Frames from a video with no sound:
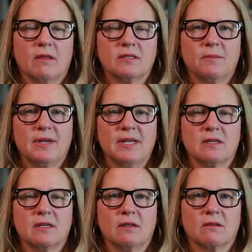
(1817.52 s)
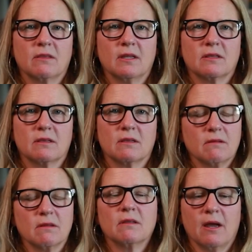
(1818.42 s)
that's amazing. That's
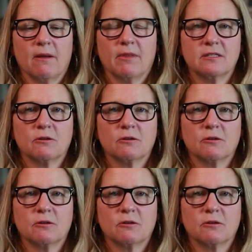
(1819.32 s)
a